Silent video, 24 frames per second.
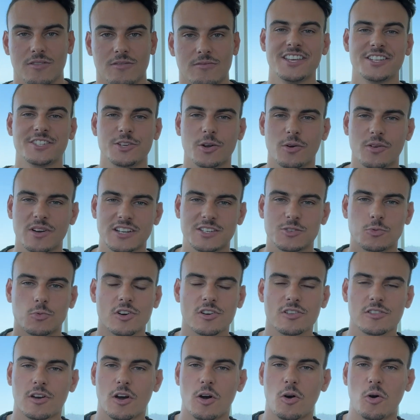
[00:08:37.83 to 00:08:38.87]
So it's
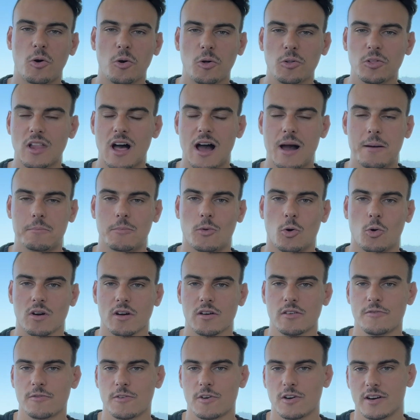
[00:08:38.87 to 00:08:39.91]
worth a whole lot more
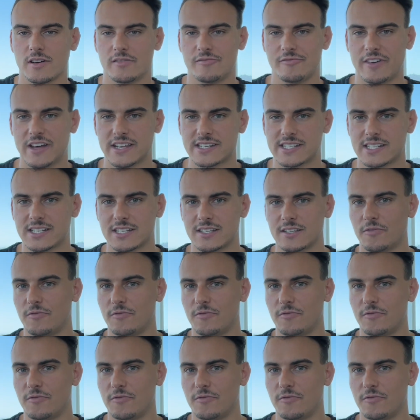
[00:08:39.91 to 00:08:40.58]
for investing